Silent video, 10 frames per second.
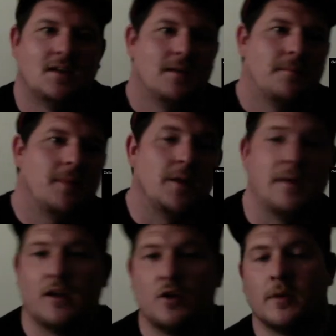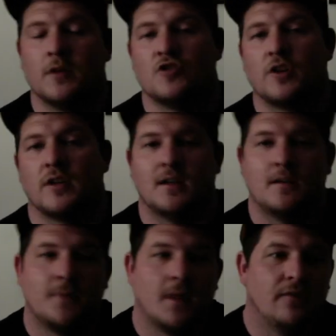Anyway, I hope you enjoyed it.
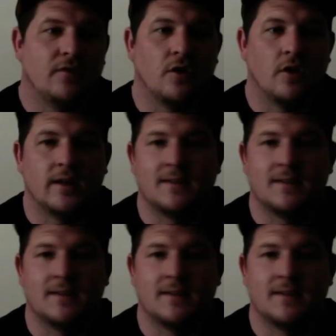If you've got any